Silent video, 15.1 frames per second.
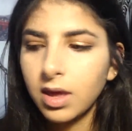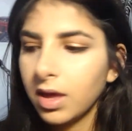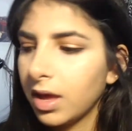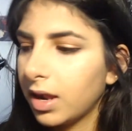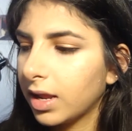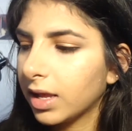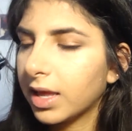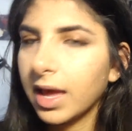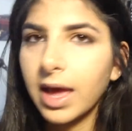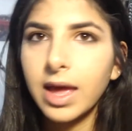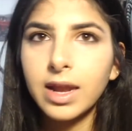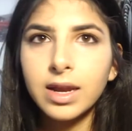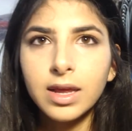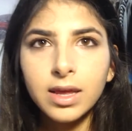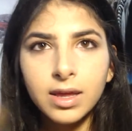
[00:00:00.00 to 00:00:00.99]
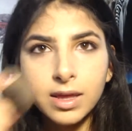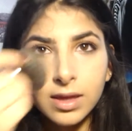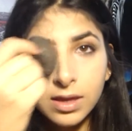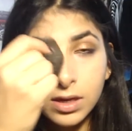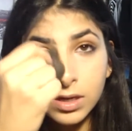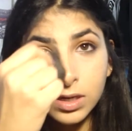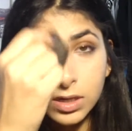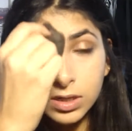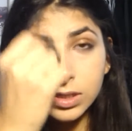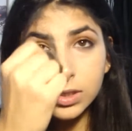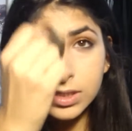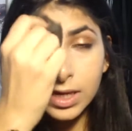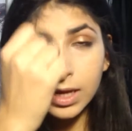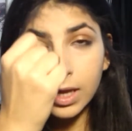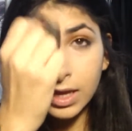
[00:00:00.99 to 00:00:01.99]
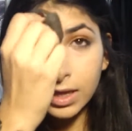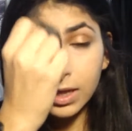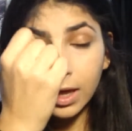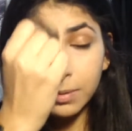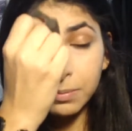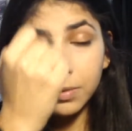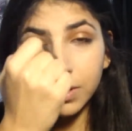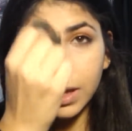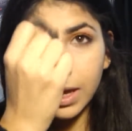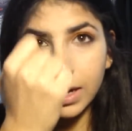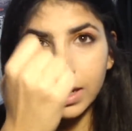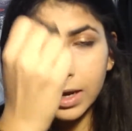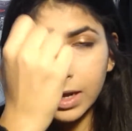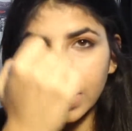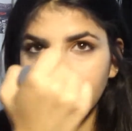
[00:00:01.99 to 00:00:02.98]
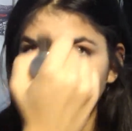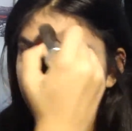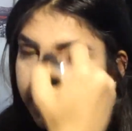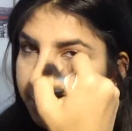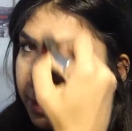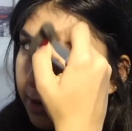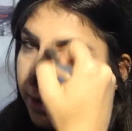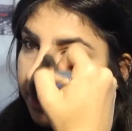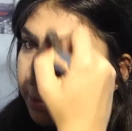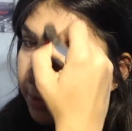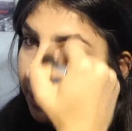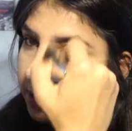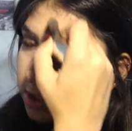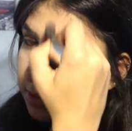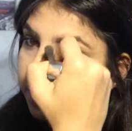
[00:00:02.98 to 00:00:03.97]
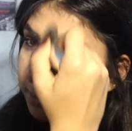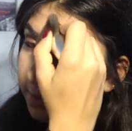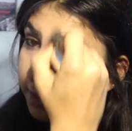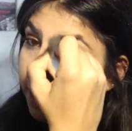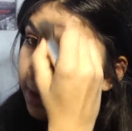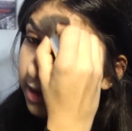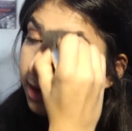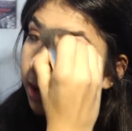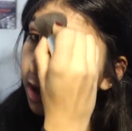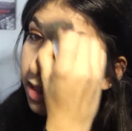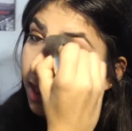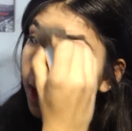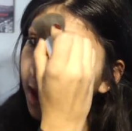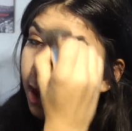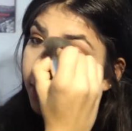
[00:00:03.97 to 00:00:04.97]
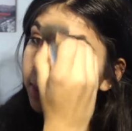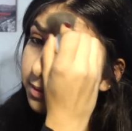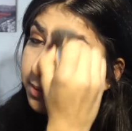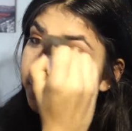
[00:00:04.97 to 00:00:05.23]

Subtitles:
And again, just taking that blending kabuki brush and blend it all out.